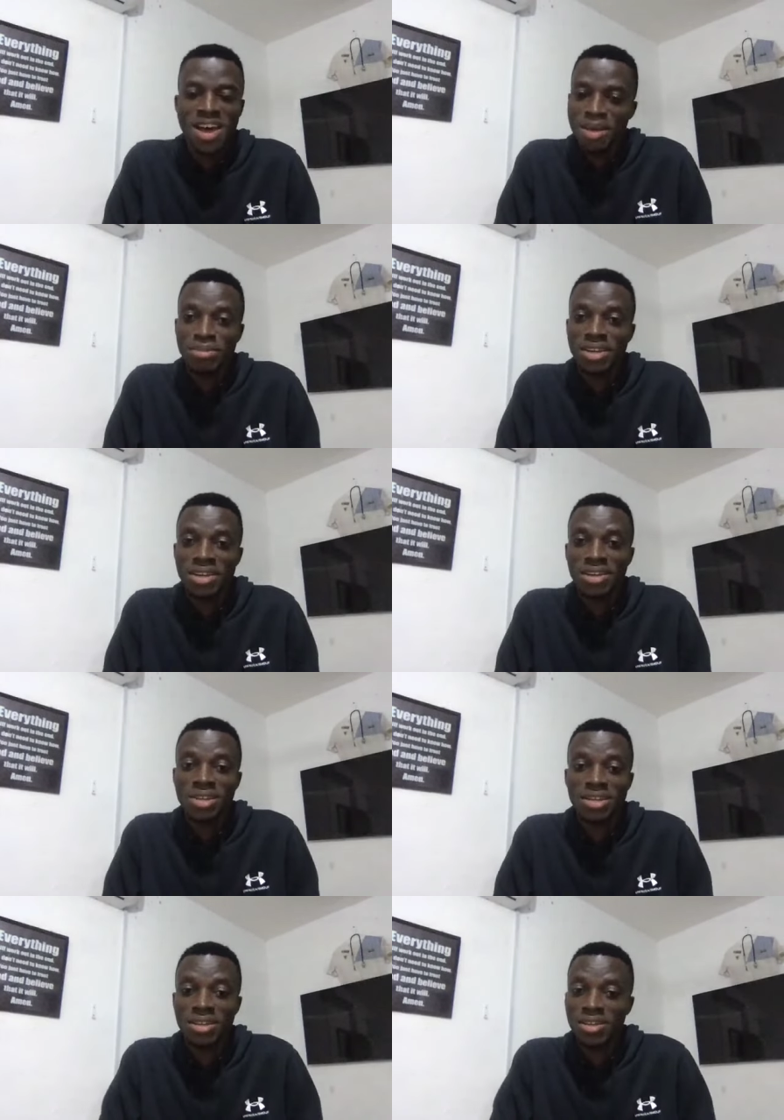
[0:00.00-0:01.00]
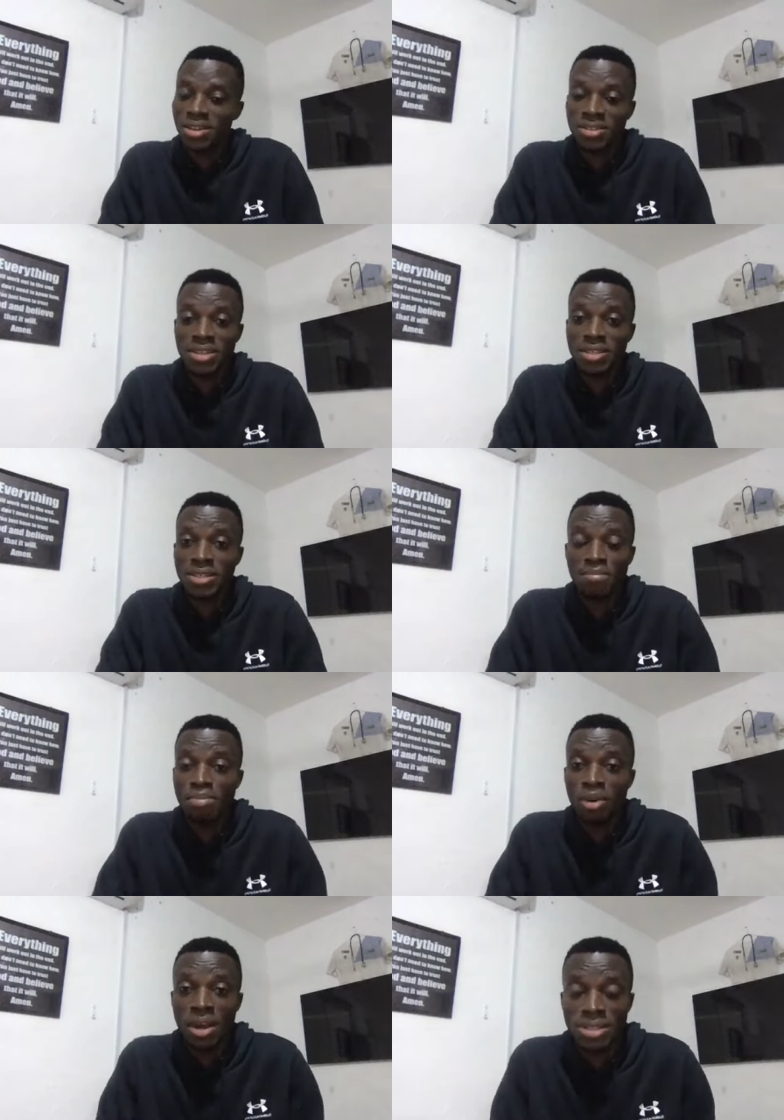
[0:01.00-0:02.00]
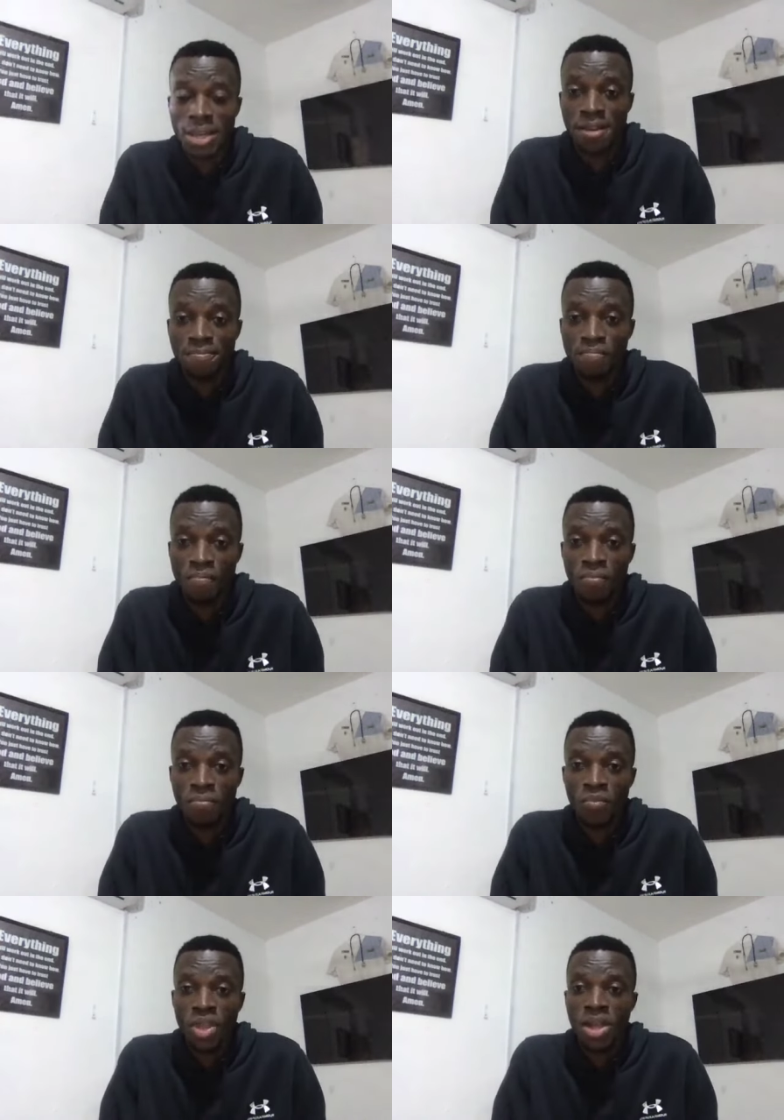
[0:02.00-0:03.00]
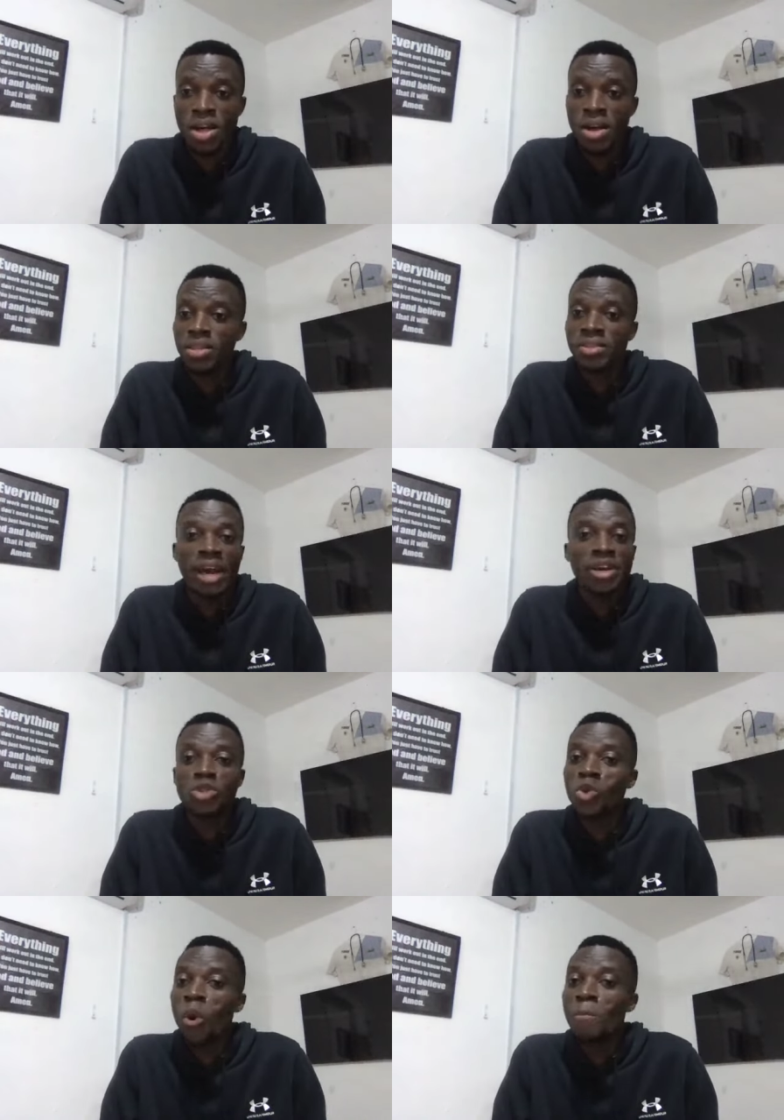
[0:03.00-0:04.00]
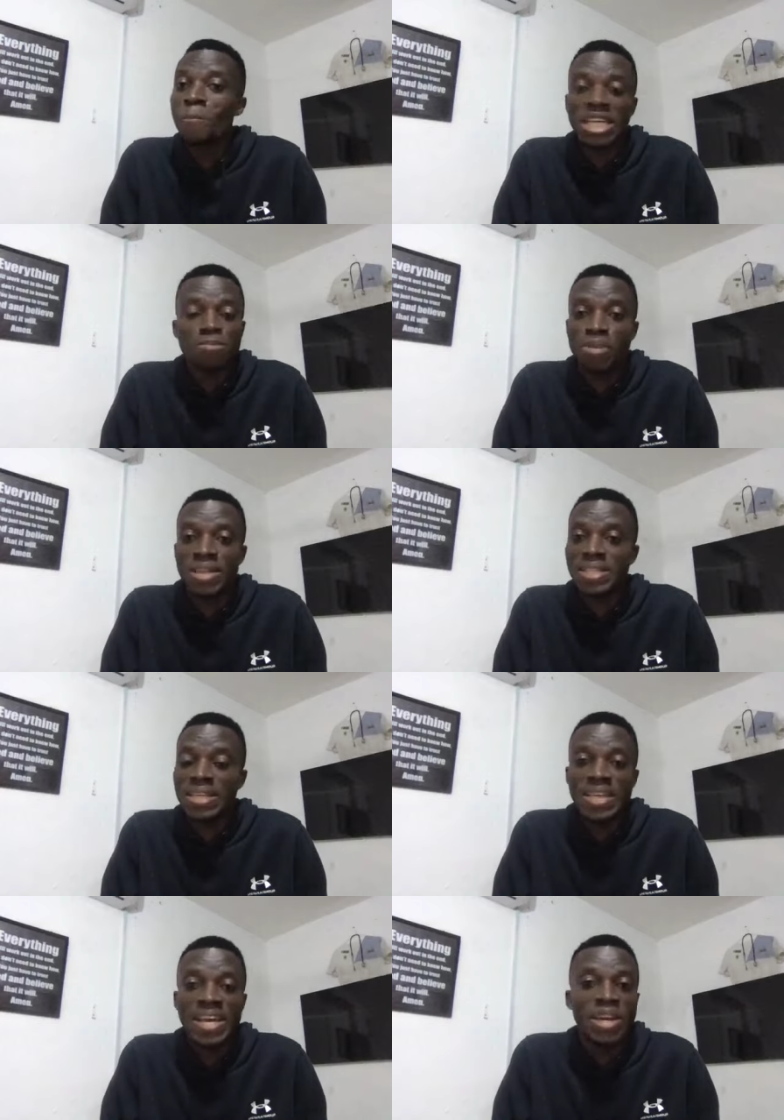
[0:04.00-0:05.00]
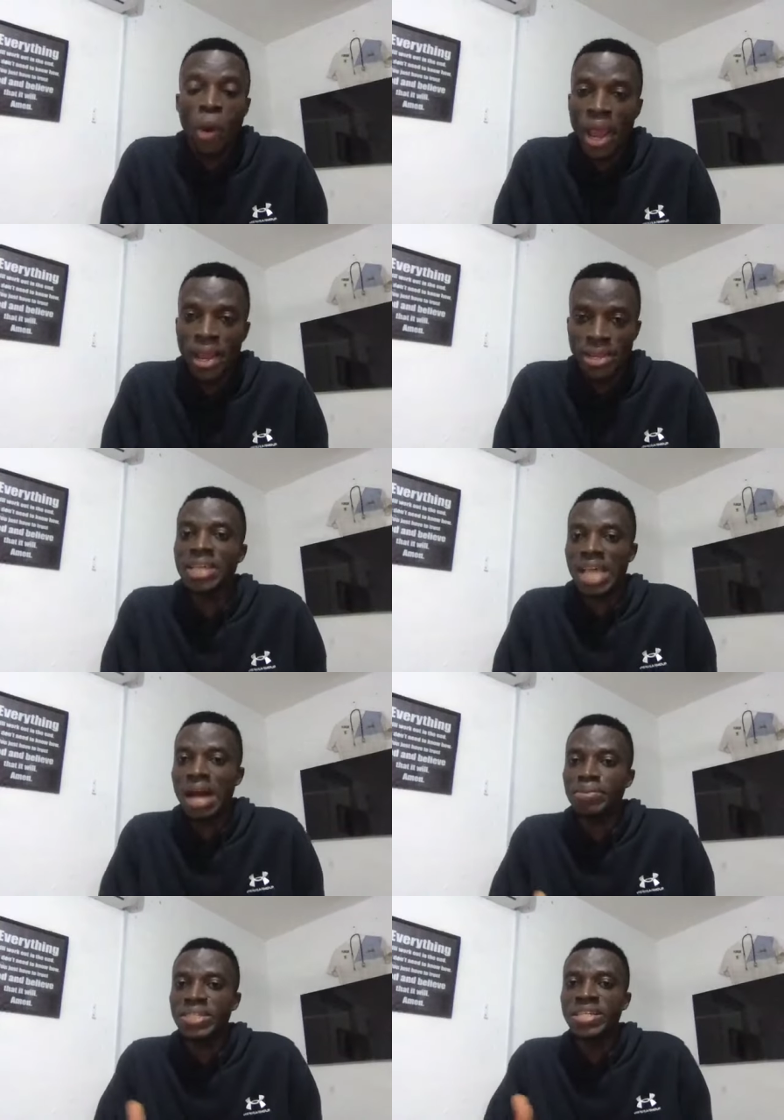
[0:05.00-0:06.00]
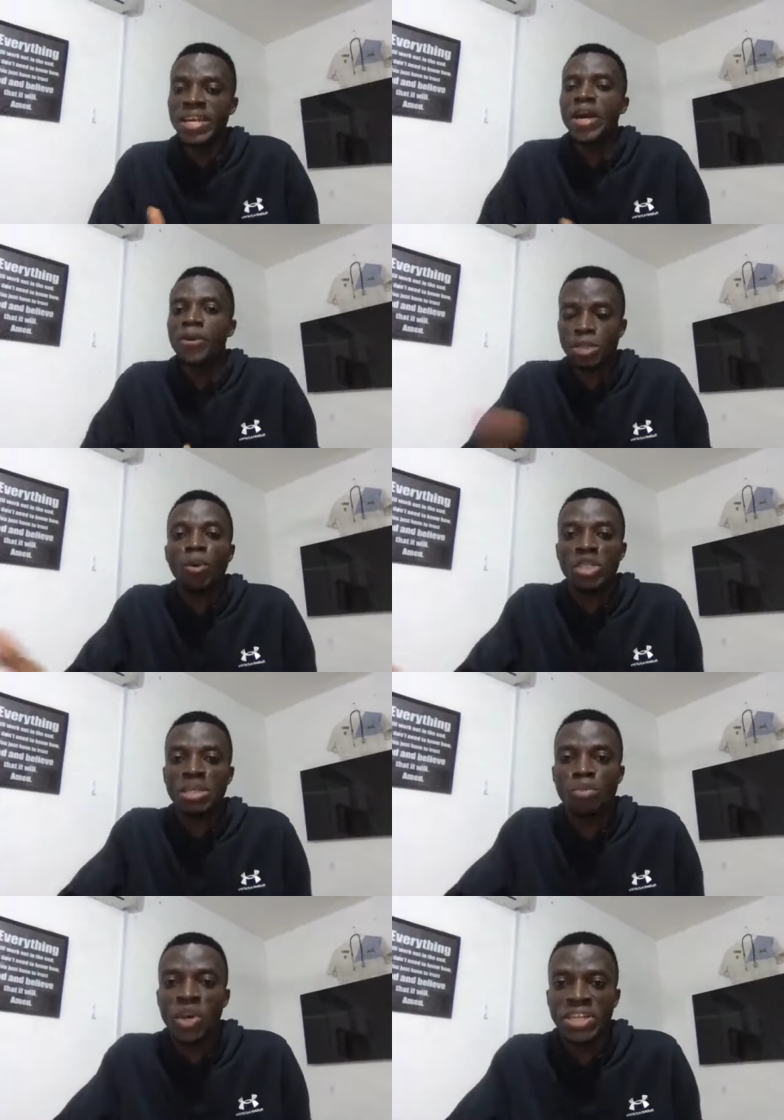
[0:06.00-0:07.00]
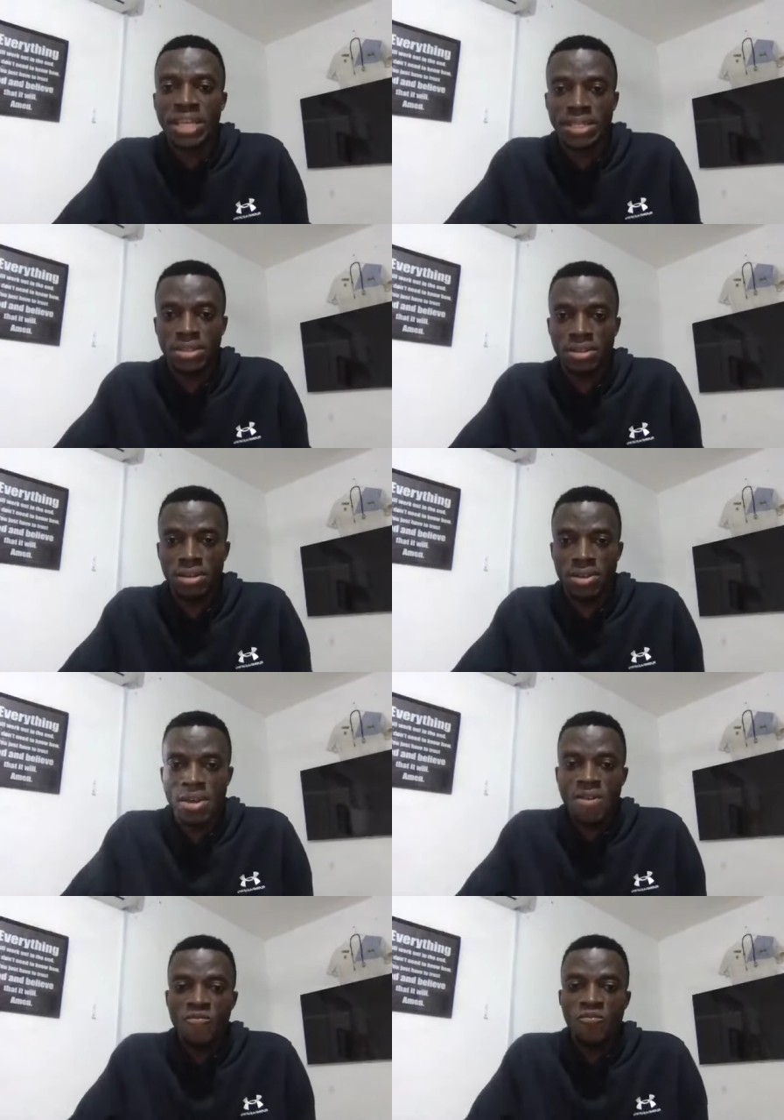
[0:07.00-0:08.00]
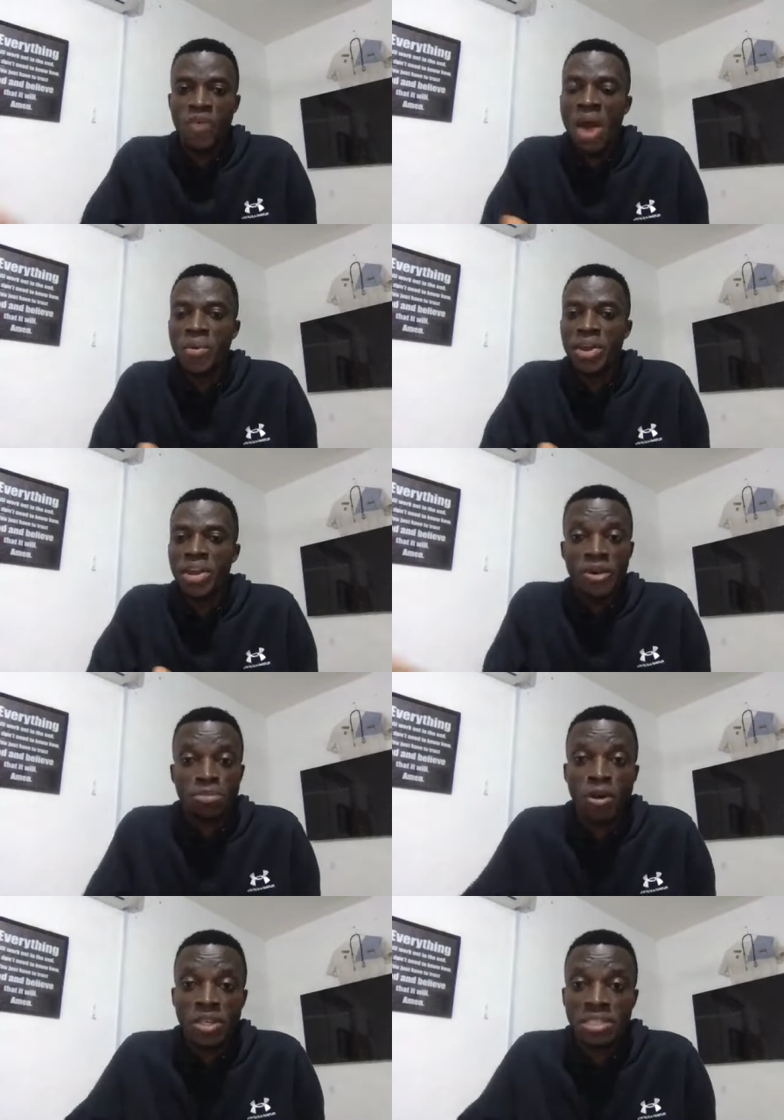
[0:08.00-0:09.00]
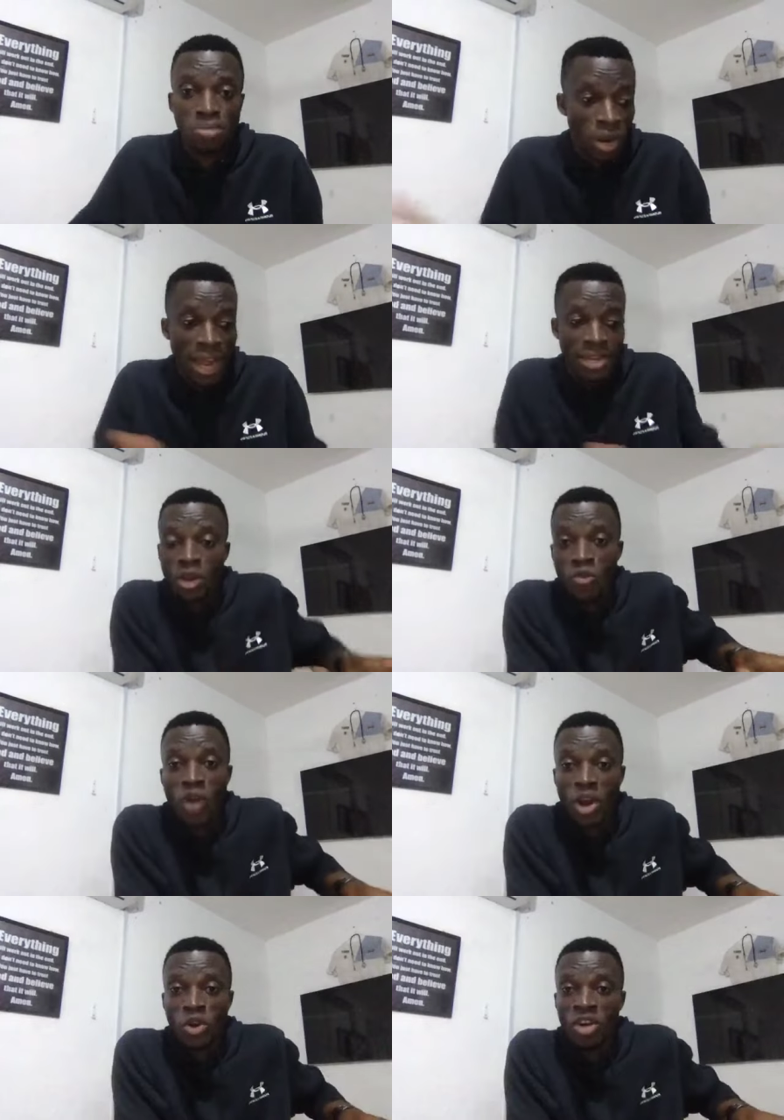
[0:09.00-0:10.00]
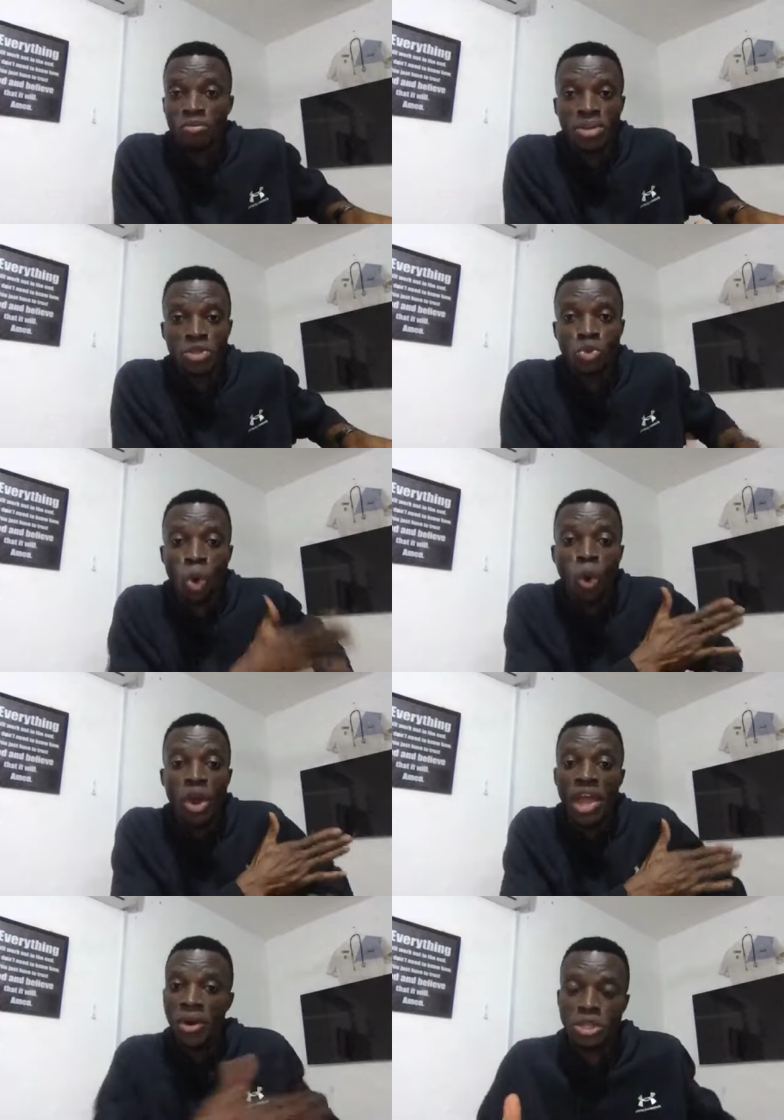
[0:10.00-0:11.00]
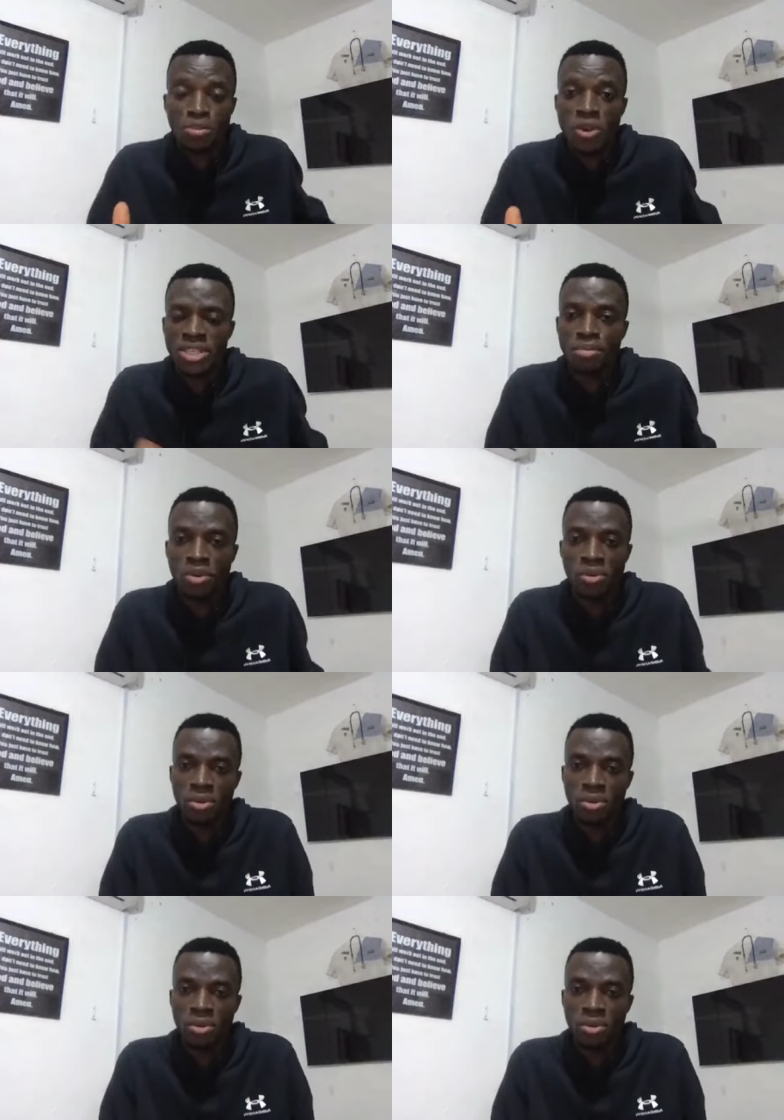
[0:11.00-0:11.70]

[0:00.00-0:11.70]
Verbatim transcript: I'm saying it's a it's a simple answer. There is no best president anywhere. Yes, I've seen irresponsible leaders very irresponsible, like the akufo government, so irresponsible.